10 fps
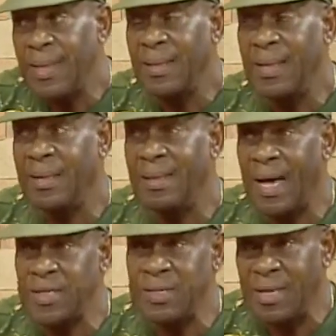the
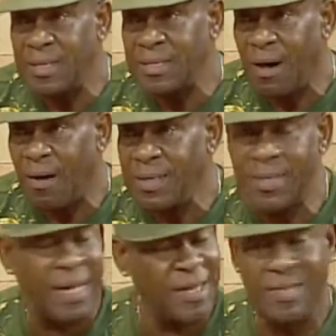national
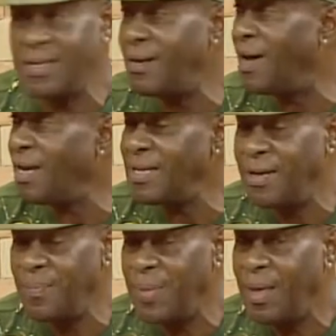songs, and there's a lot of
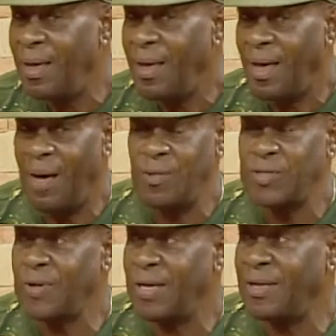them. I
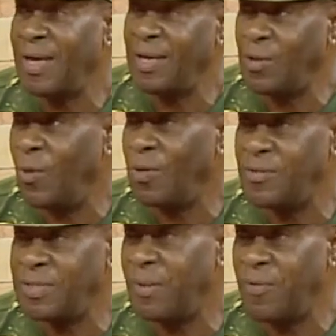was trying to get hold
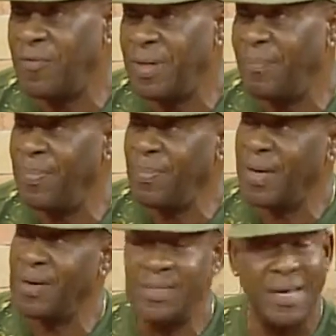of some of them
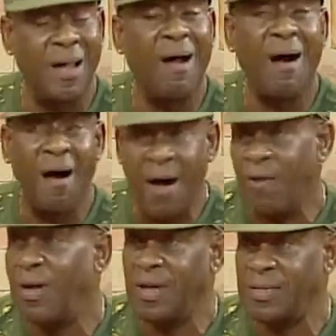because there
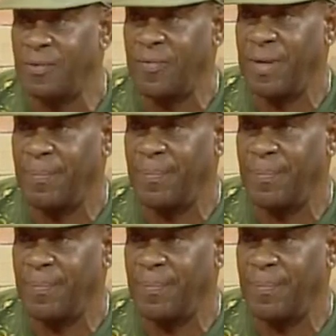are a lot of them.